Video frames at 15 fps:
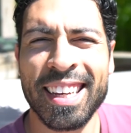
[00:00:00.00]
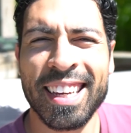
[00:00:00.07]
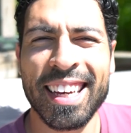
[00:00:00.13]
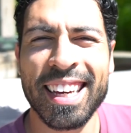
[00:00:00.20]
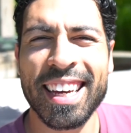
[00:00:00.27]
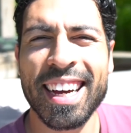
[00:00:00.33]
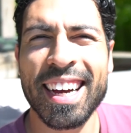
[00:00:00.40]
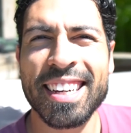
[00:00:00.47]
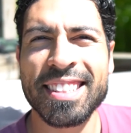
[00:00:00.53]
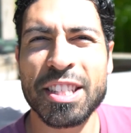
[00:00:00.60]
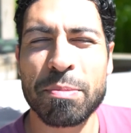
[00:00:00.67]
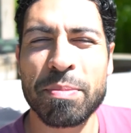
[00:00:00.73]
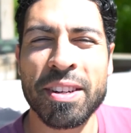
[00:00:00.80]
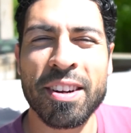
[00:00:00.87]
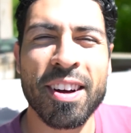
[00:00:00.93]
Hey guys,
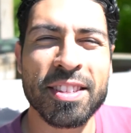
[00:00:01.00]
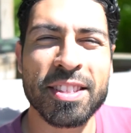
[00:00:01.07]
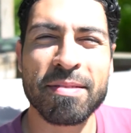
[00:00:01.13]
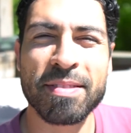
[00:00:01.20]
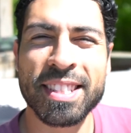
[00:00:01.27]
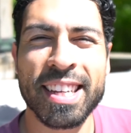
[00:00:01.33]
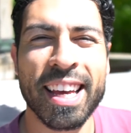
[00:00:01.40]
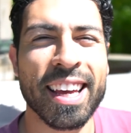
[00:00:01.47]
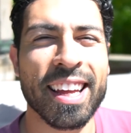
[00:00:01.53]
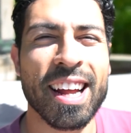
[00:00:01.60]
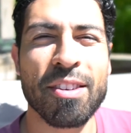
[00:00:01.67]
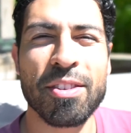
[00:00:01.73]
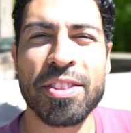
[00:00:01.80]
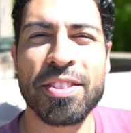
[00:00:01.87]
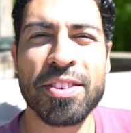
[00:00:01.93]
it's been awesome just hanging
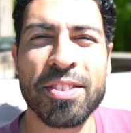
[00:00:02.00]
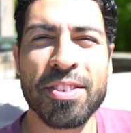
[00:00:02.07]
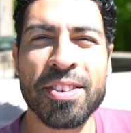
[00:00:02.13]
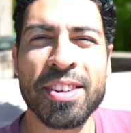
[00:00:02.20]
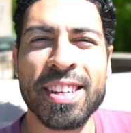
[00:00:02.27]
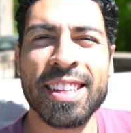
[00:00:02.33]
out with you.